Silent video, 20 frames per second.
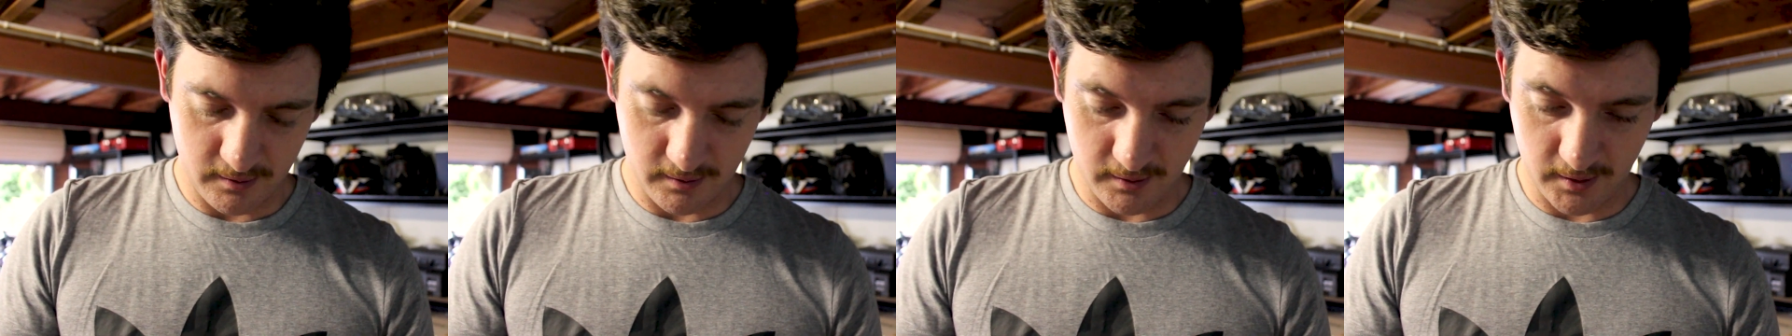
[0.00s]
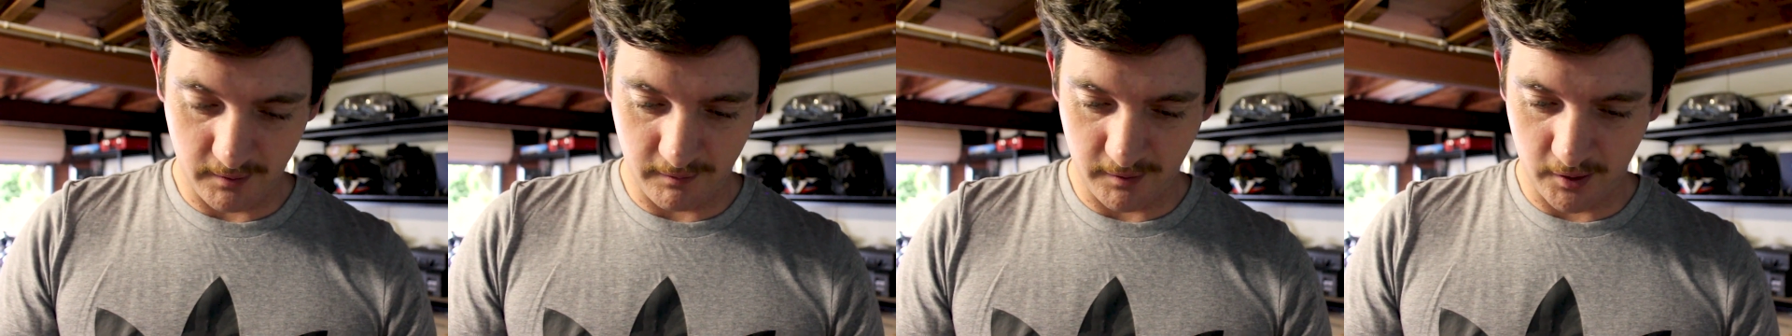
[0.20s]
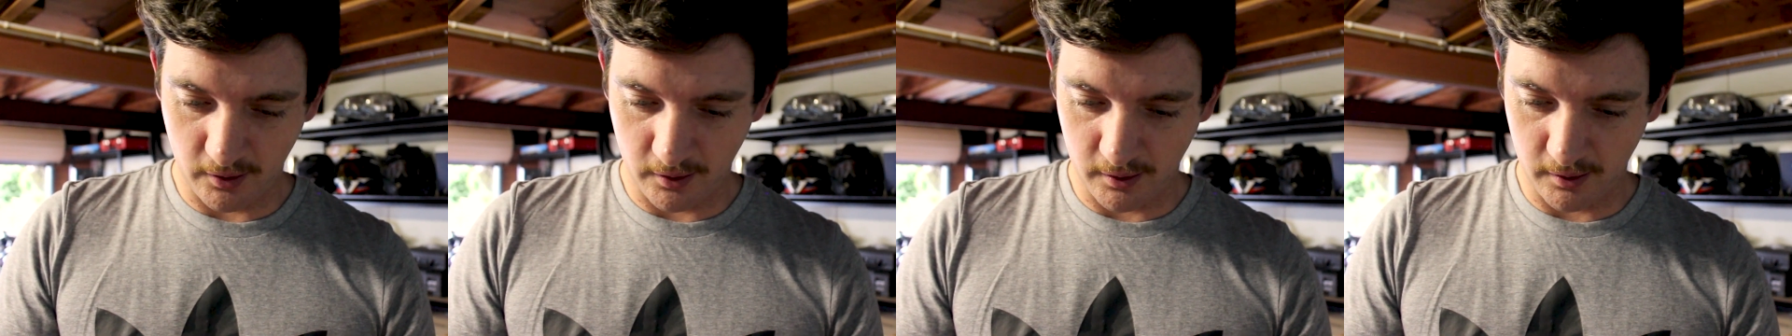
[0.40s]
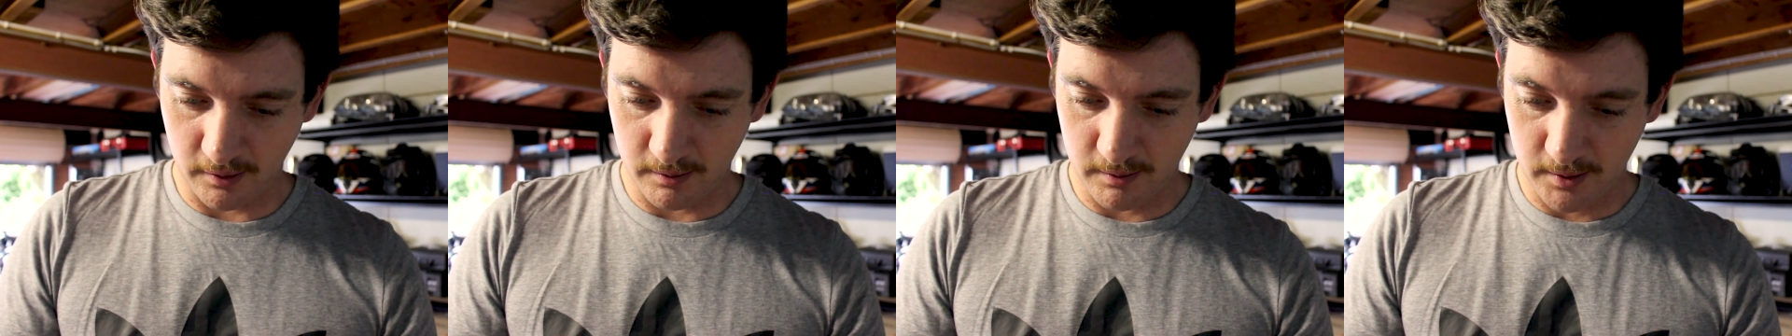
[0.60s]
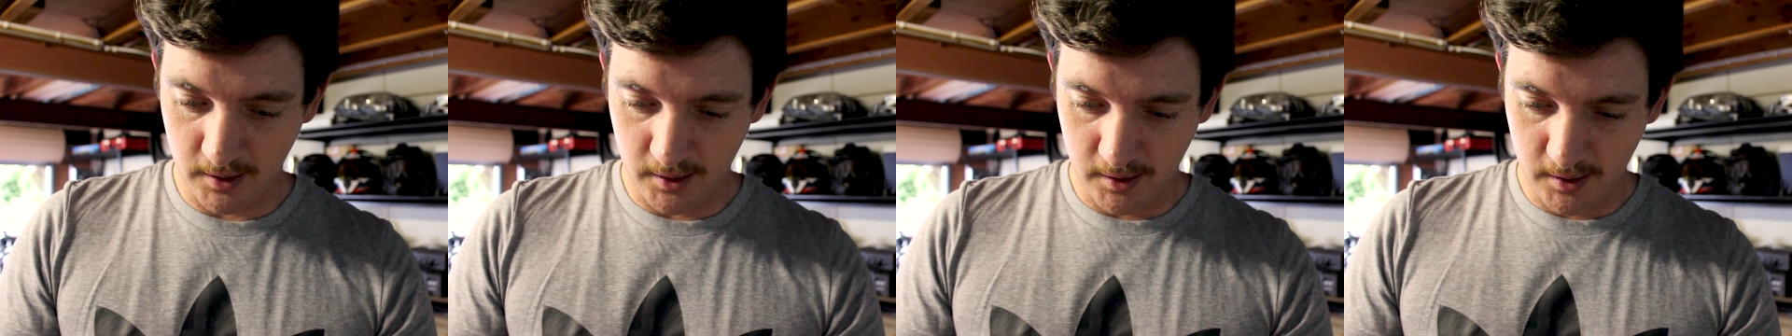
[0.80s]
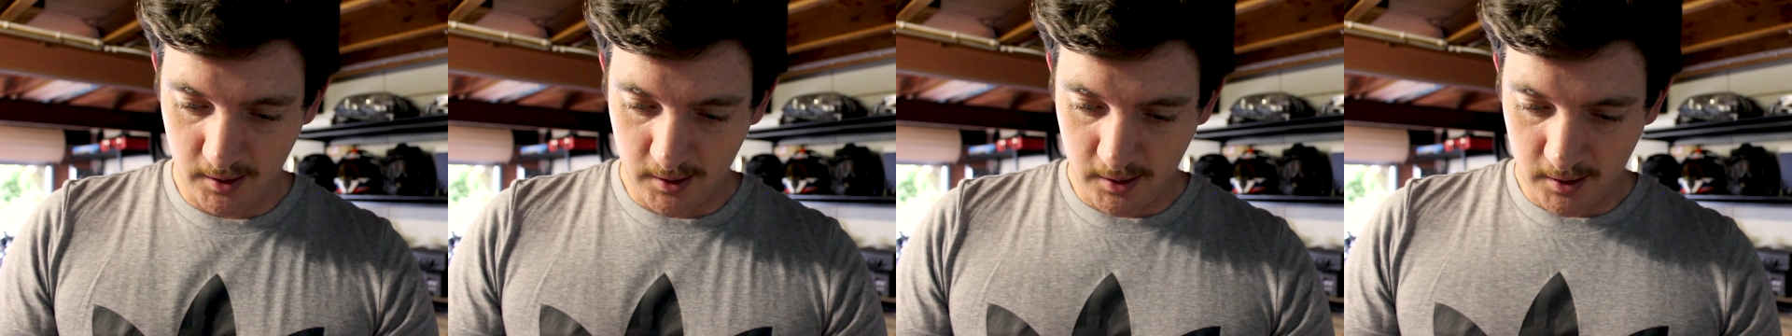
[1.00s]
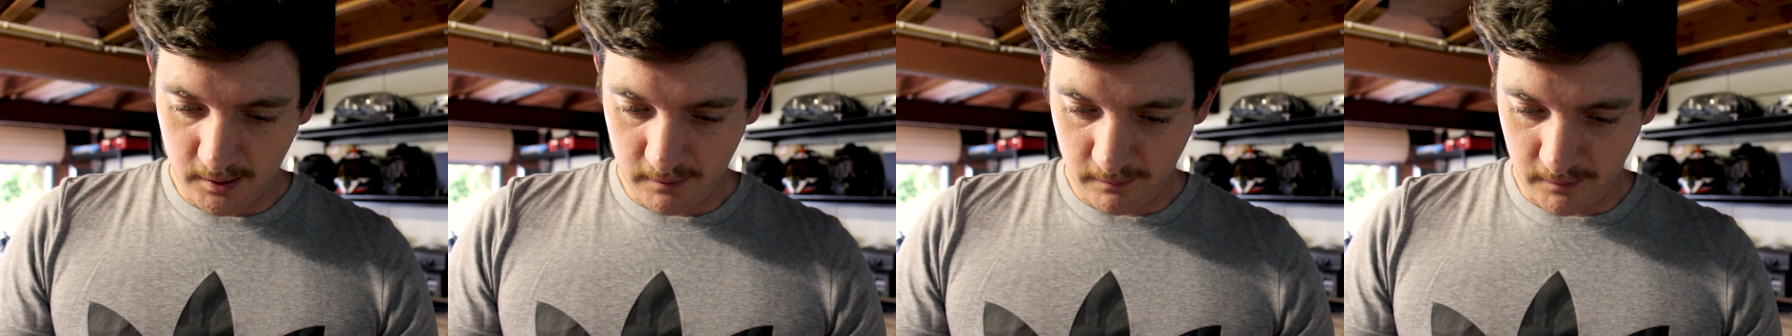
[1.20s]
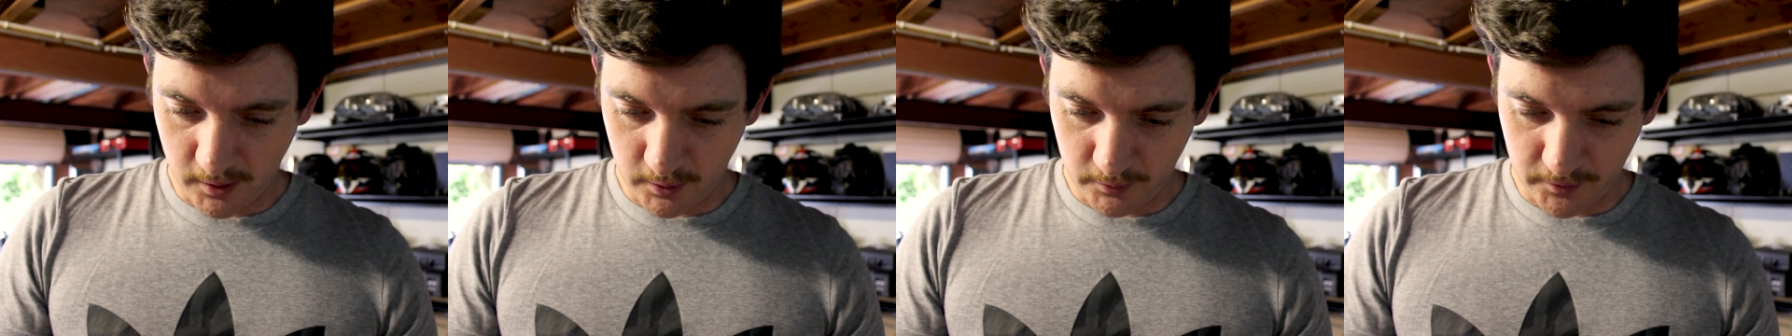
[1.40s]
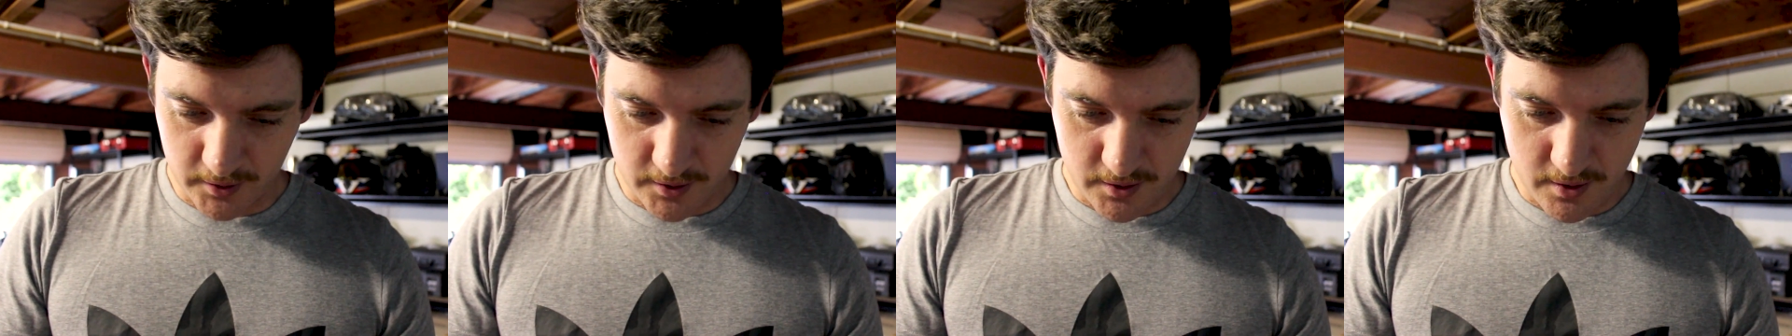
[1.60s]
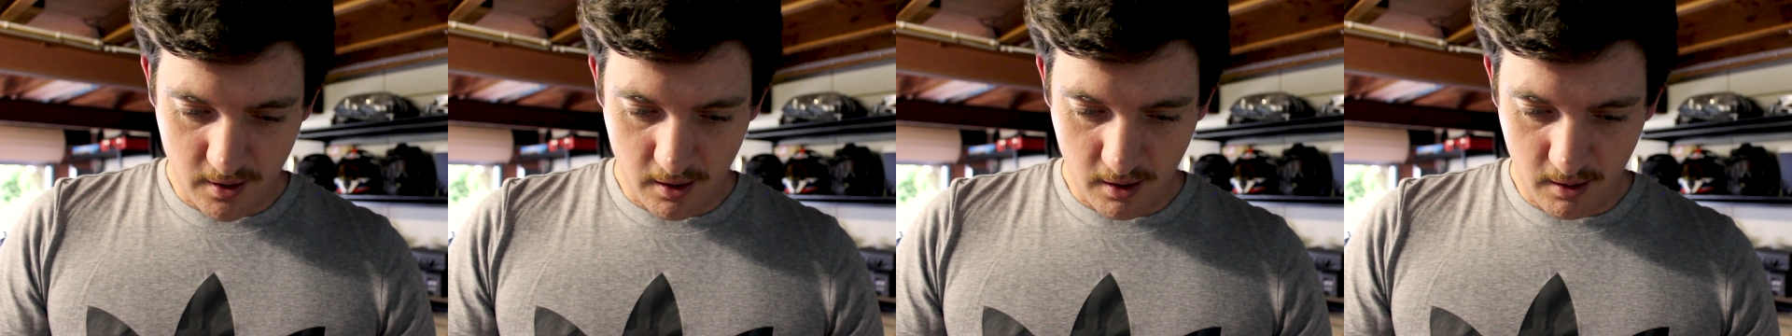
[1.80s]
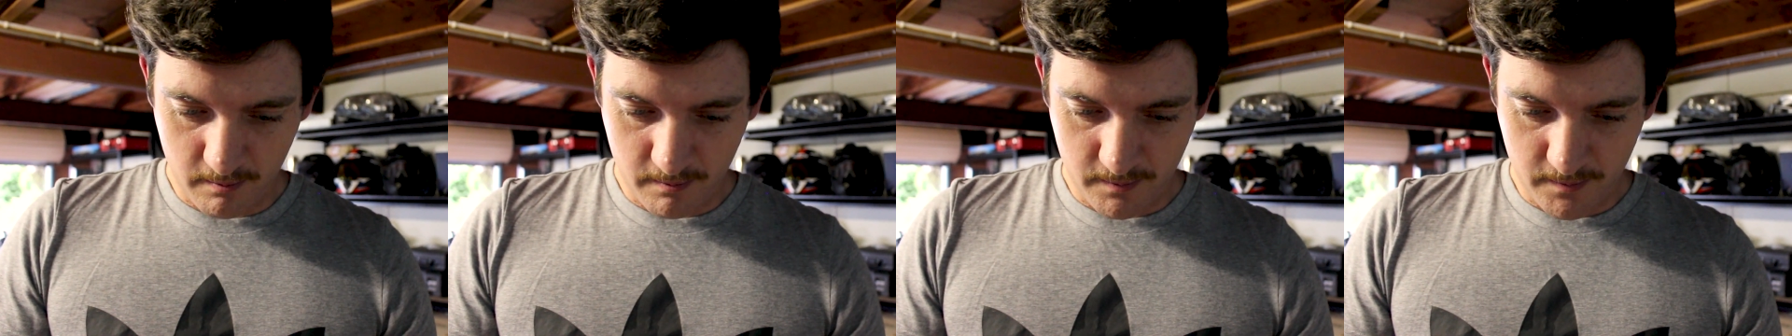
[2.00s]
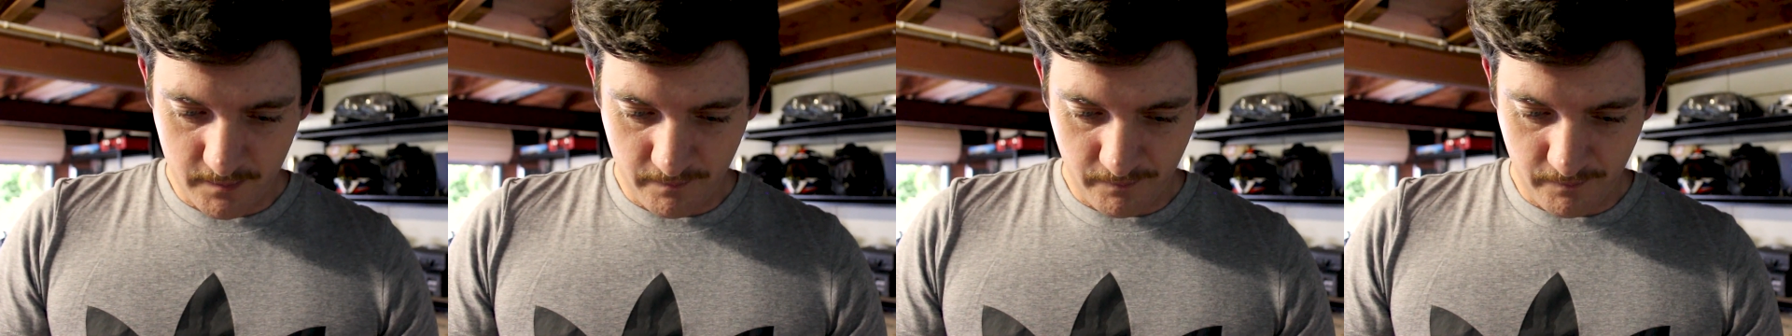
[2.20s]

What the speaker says: if you got a voltage drop.